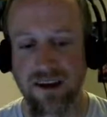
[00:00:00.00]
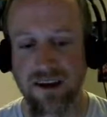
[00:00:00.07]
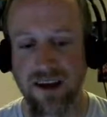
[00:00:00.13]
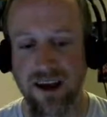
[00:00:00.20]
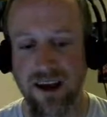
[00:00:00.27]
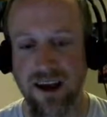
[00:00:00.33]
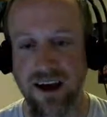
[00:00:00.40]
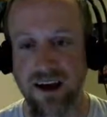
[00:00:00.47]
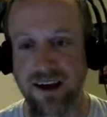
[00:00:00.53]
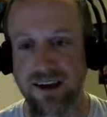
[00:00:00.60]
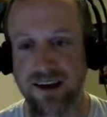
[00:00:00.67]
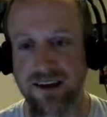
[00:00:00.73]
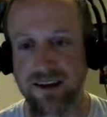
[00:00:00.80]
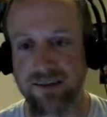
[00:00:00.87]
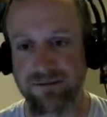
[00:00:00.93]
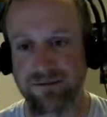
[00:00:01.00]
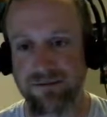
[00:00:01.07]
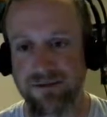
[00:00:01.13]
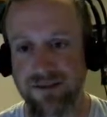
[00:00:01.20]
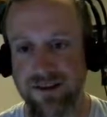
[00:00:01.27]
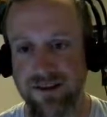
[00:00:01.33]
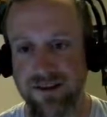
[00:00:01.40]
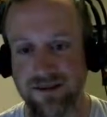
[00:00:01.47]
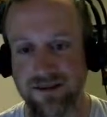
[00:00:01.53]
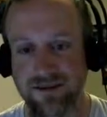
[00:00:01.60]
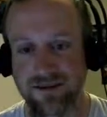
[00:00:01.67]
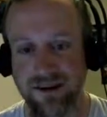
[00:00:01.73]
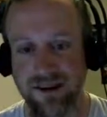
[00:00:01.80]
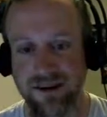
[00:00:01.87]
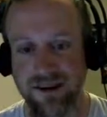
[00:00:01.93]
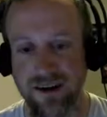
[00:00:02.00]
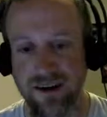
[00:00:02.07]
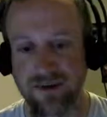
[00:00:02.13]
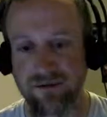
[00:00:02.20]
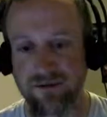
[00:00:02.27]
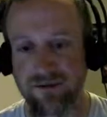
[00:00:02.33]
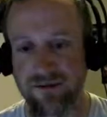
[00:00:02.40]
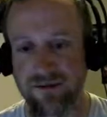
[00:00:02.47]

Yeah, eat a interrupt.